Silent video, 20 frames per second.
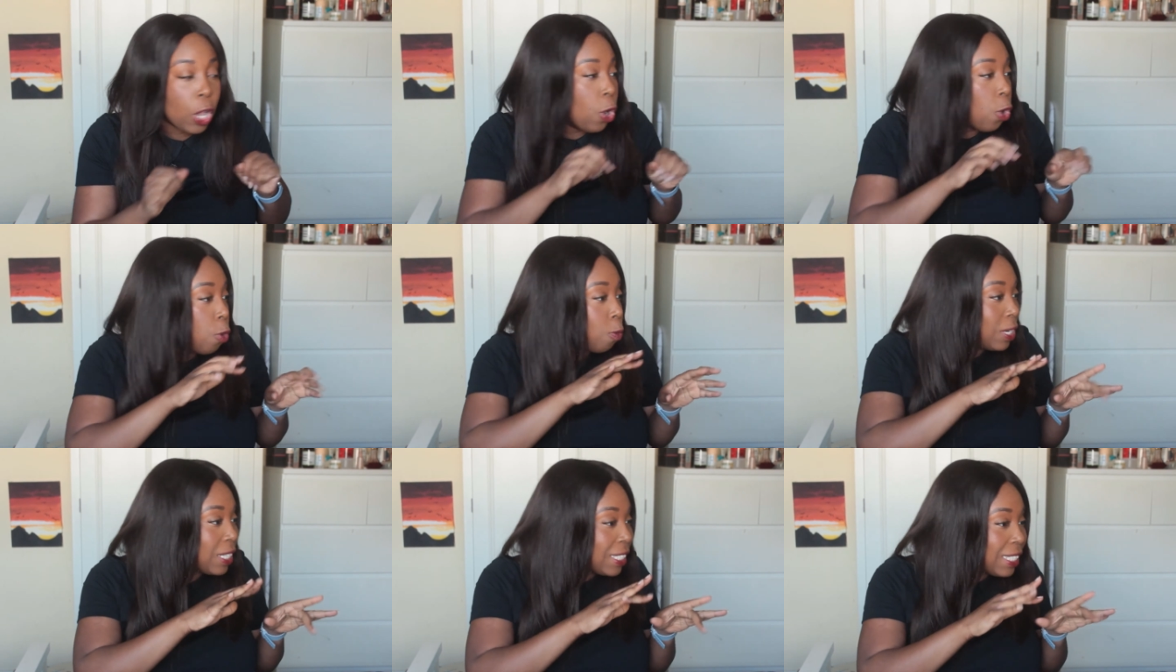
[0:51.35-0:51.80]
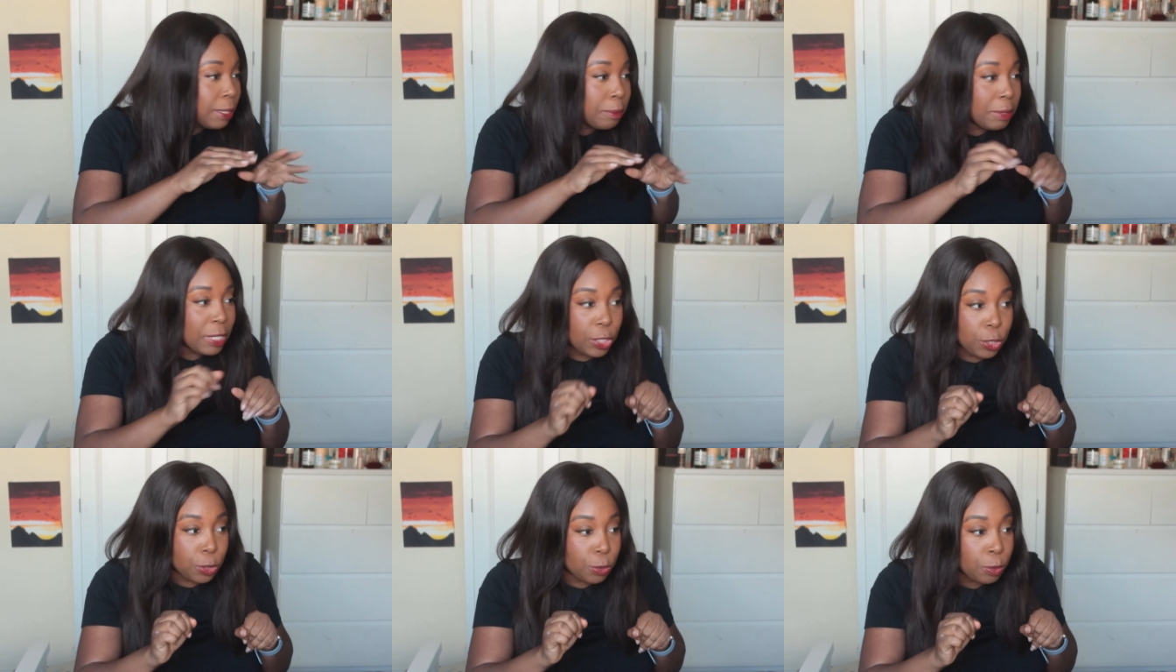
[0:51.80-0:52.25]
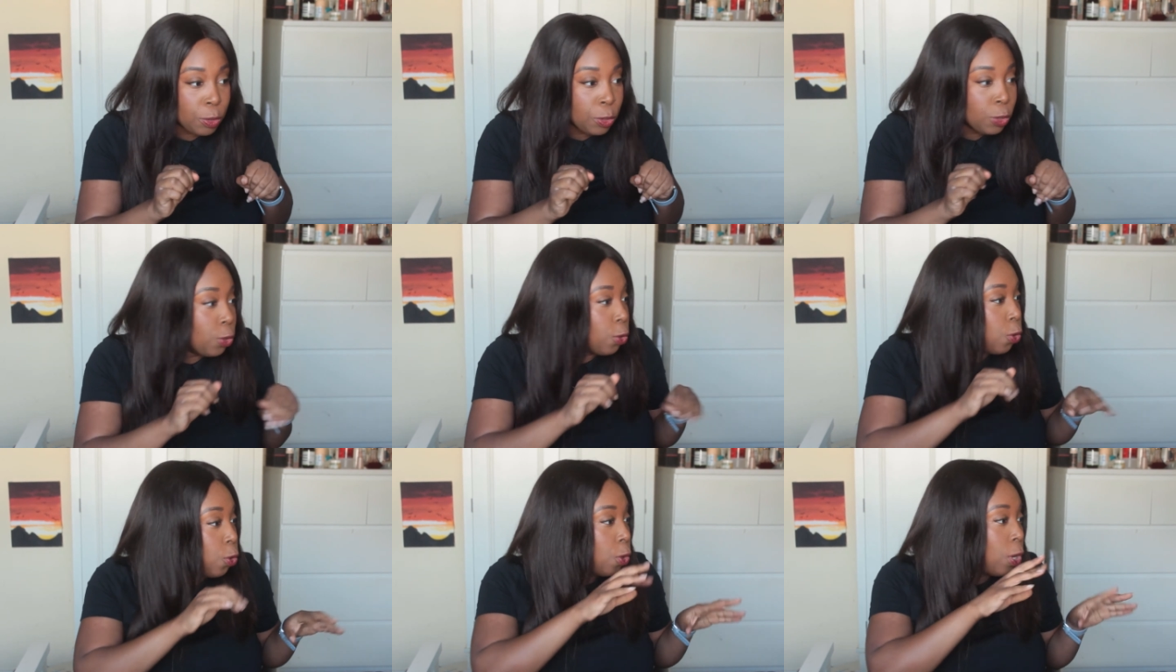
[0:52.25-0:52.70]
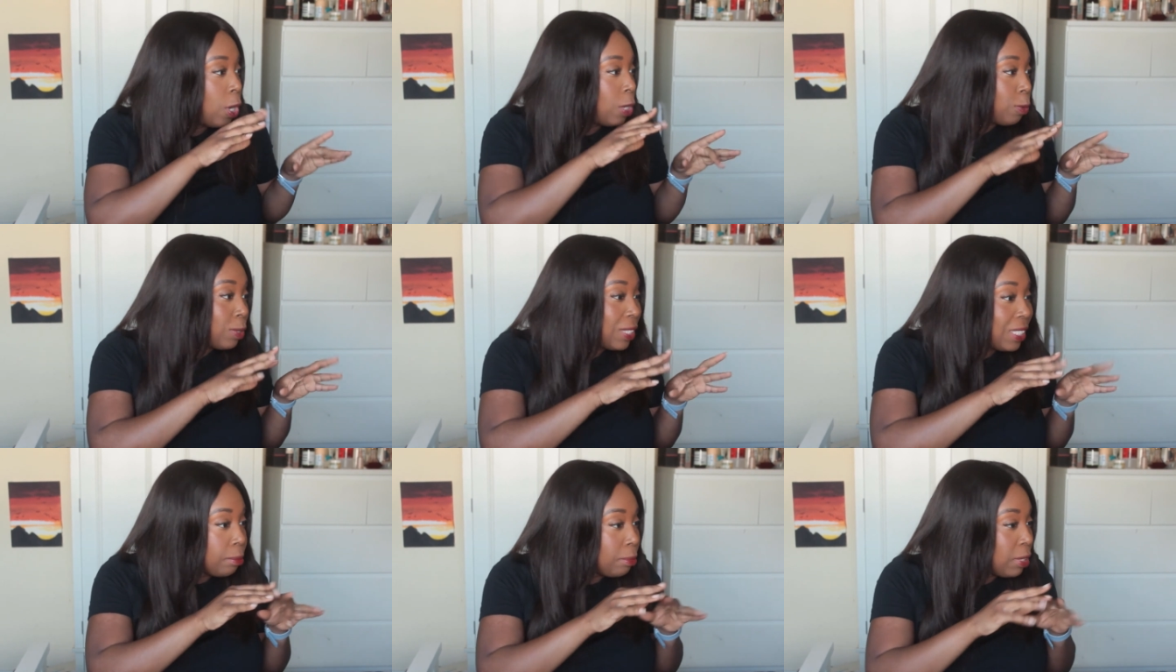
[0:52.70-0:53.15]
or what does Simi do, or
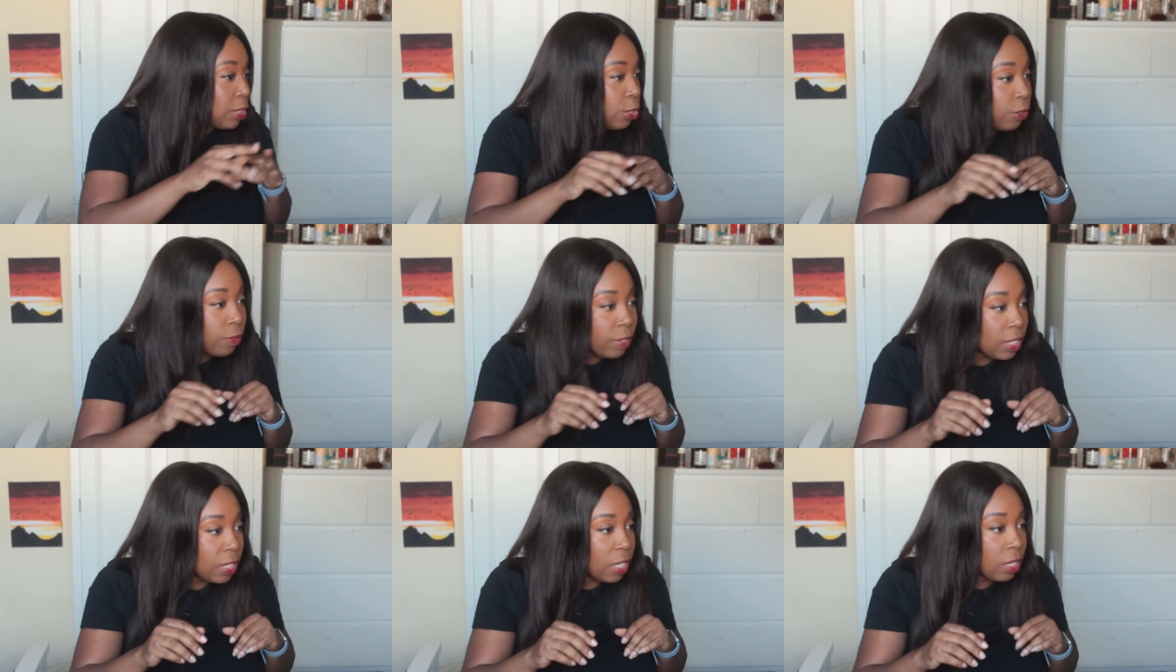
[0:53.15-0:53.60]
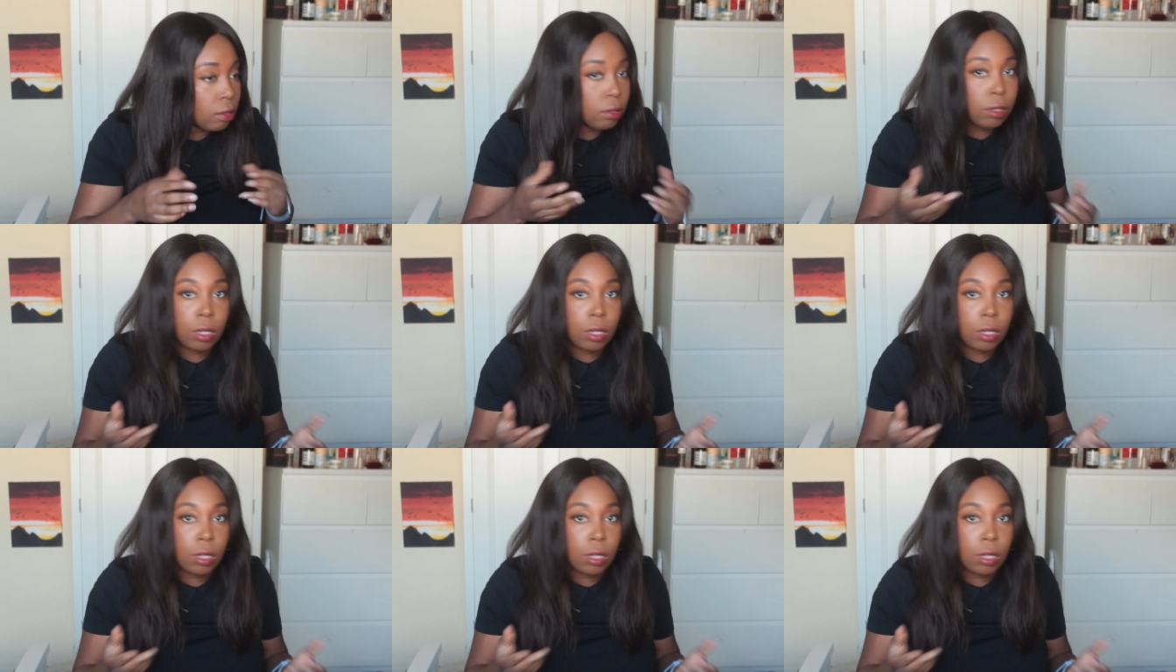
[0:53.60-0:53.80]
what's Simi's new video.